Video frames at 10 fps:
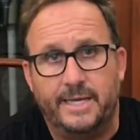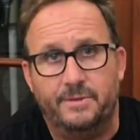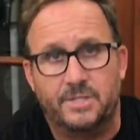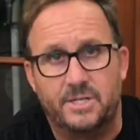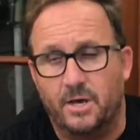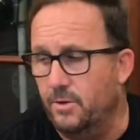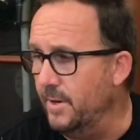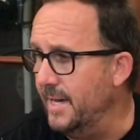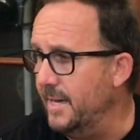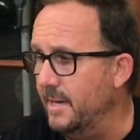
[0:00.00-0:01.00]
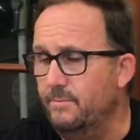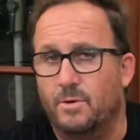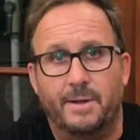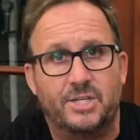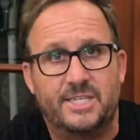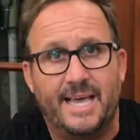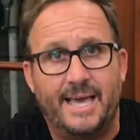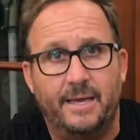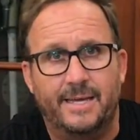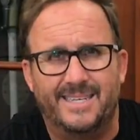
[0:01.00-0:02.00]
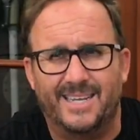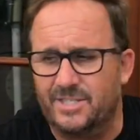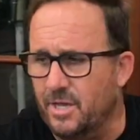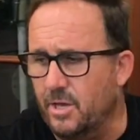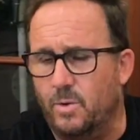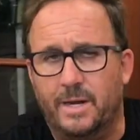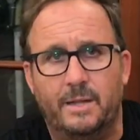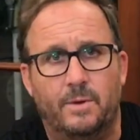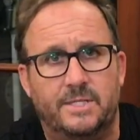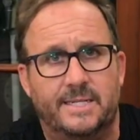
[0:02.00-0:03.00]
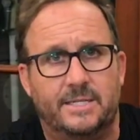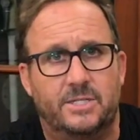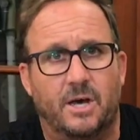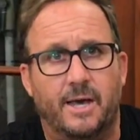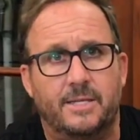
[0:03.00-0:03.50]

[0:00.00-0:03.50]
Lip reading: There's not much sag. It does go quickly once it does die.